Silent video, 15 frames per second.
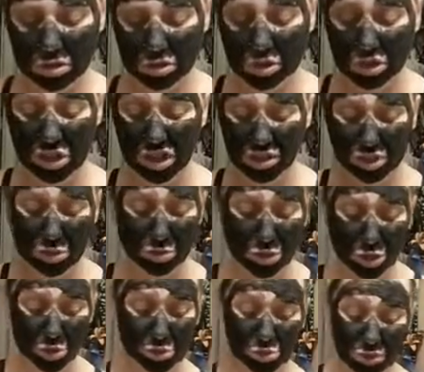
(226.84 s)
You can also
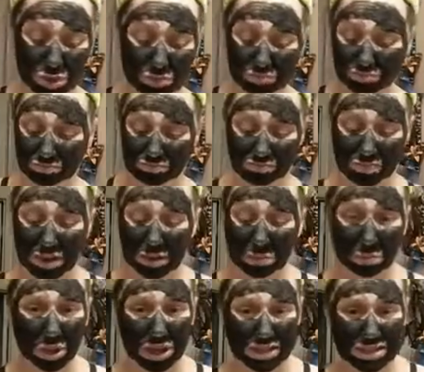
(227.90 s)
use like a
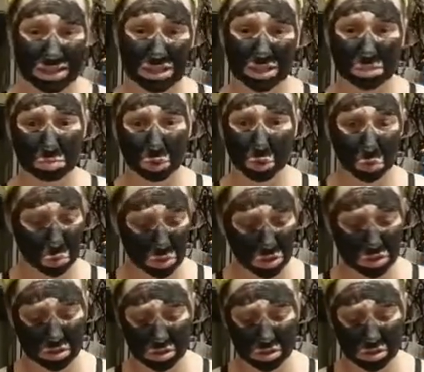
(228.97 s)
plastic spoon,